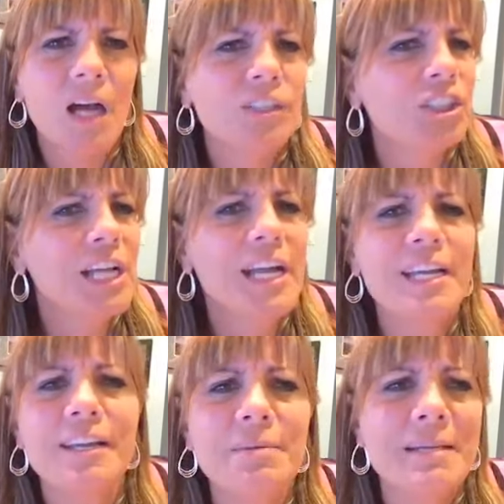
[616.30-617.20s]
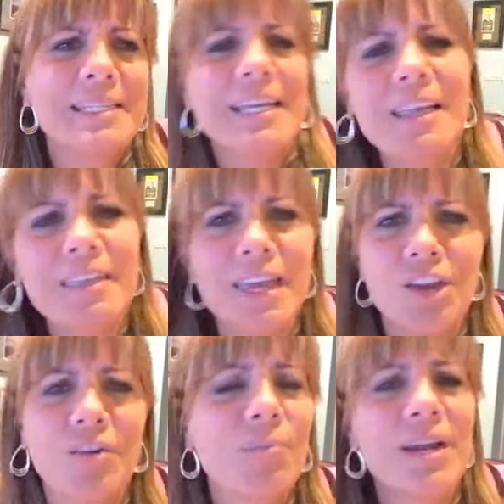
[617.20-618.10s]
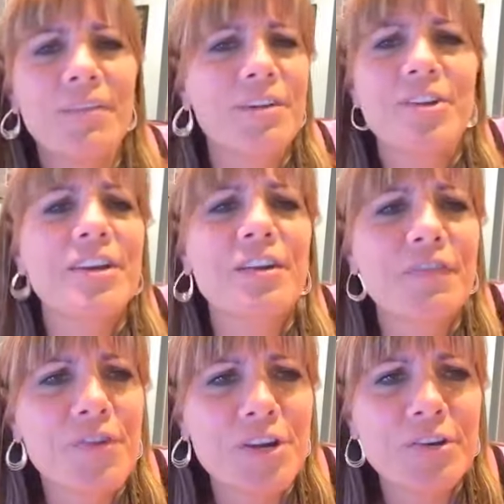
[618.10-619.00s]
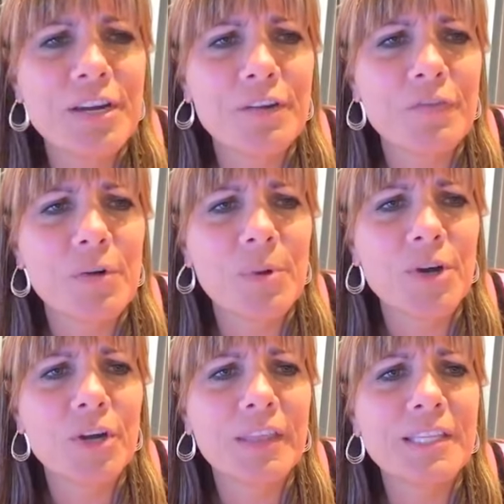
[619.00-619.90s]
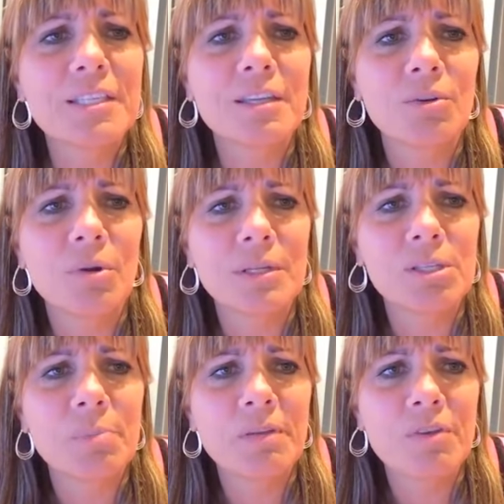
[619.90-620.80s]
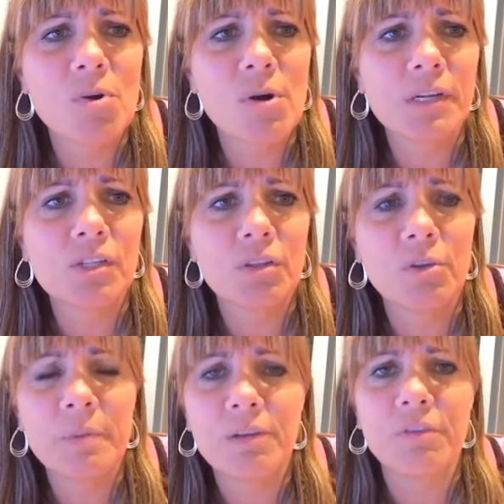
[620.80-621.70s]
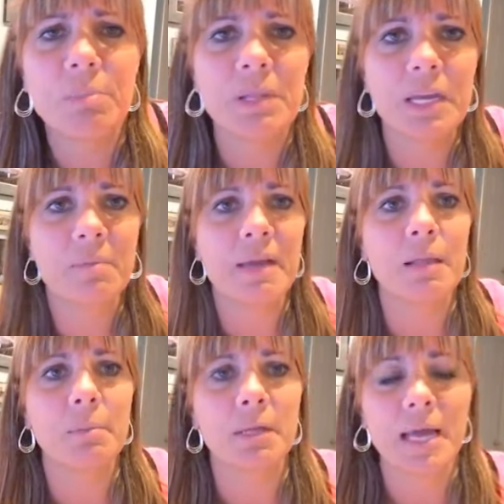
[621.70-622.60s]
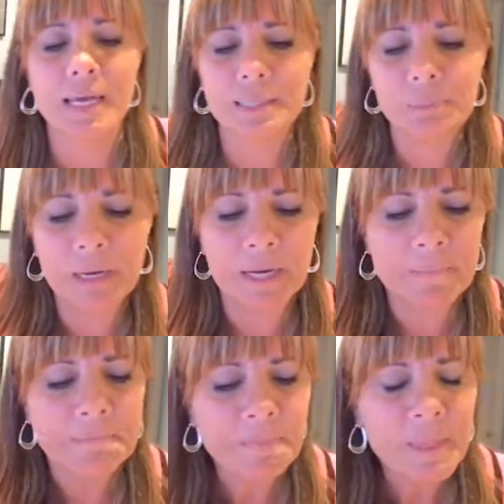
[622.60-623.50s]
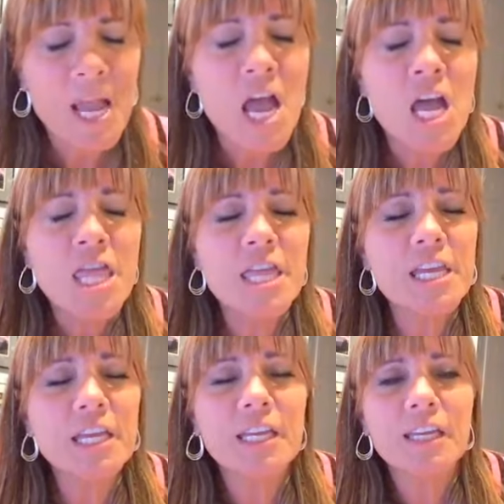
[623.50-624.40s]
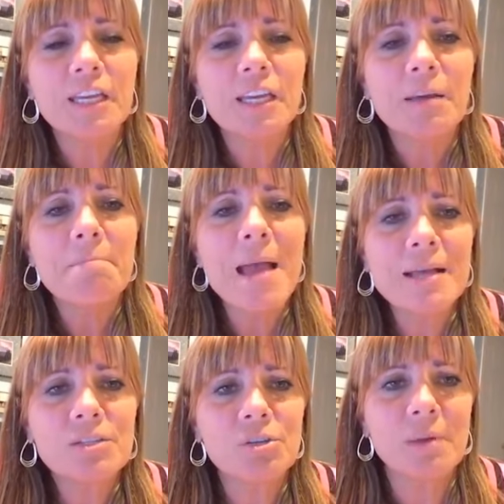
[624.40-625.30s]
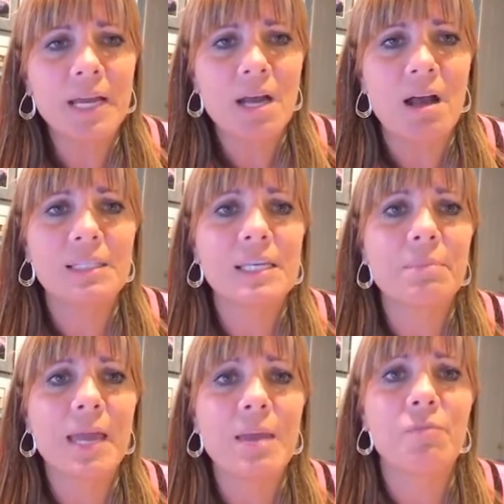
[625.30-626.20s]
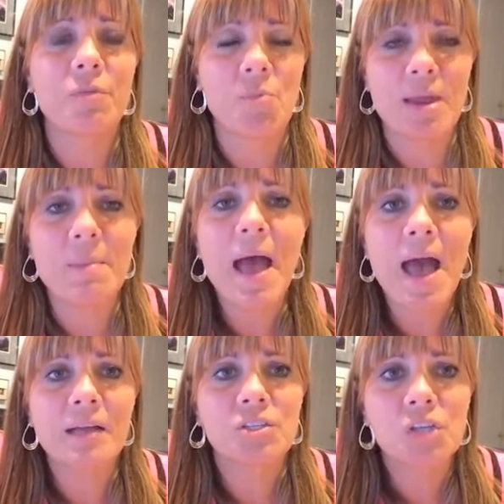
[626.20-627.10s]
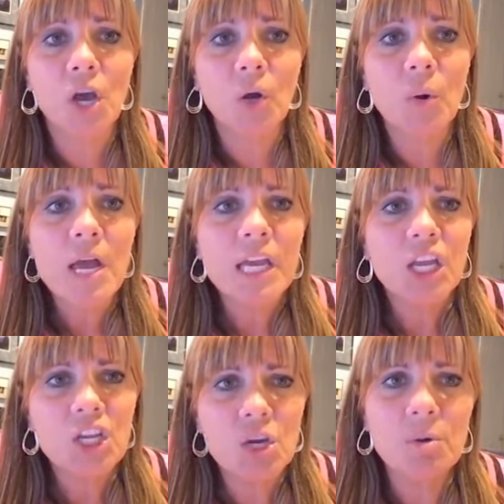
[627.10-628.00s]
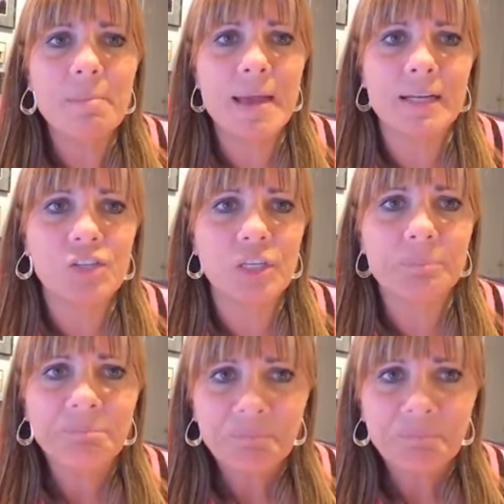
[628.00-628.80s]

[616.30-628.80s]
Gianni, you didn't miss anything. You're whatever you're here for, you're here for. We're good. This is going to also be recorded, so there'll be a replay available, guys. But um, the mastermind concept came from way back. So can you imagine?